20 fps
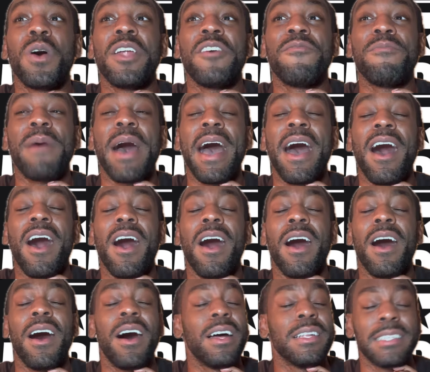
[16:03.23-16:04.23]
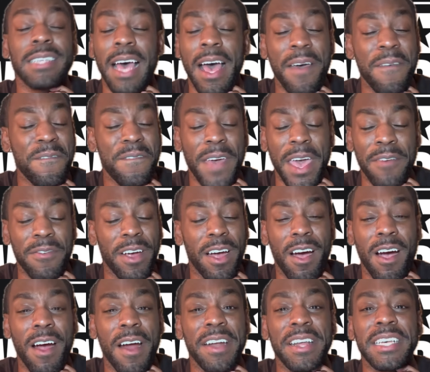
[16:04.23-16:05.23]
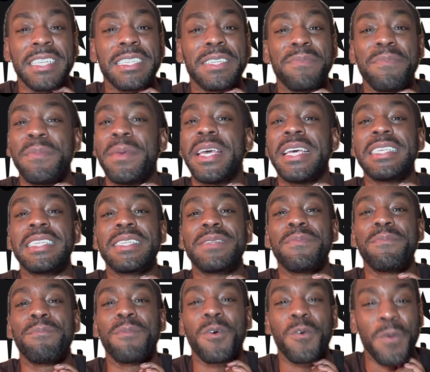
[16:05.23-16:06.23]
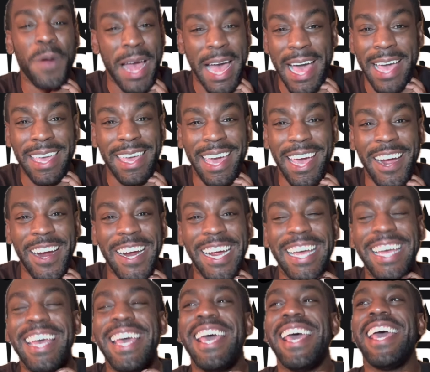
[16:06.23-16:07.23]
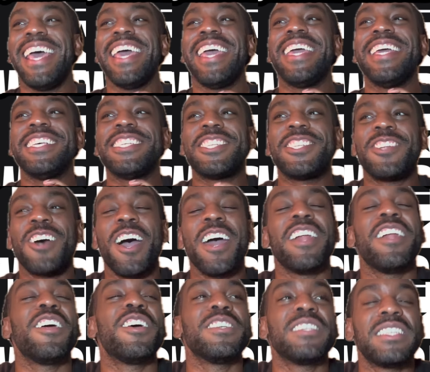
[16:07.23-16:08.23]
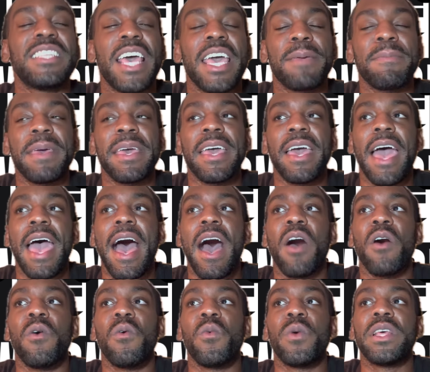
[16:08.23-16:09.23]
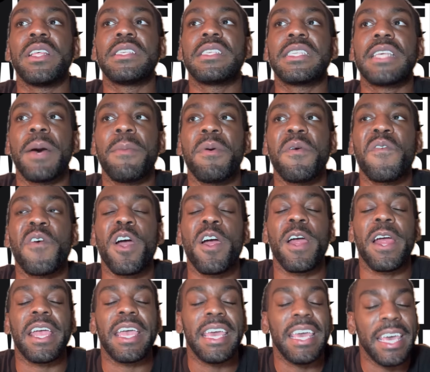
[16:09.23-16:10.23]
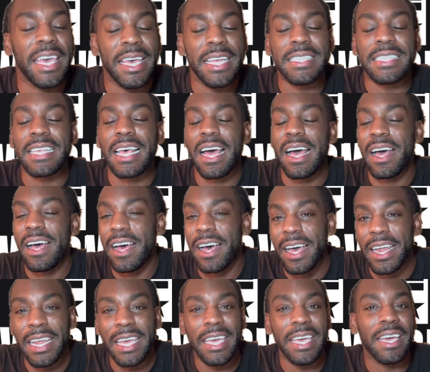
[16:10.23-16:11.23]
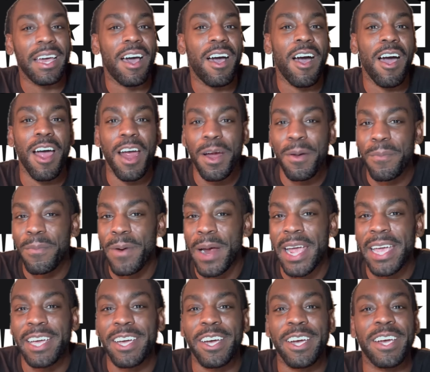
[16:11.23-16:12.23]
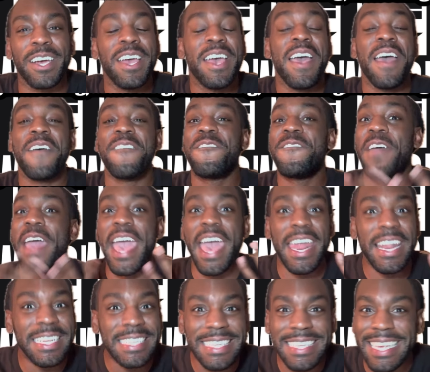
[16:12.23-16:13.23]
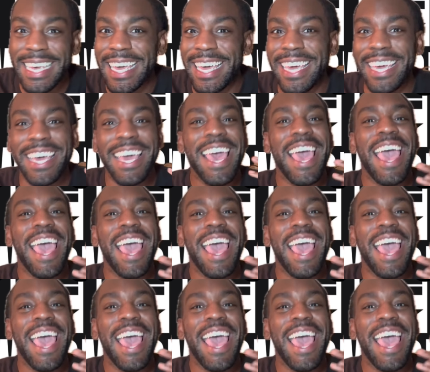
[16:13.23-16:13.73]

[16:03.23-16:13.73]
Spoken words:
of my all-time favorite artists, Miss Mariah Carey. He started her segment out with some of her hits, Honey, Heartbreaker, Fantasy,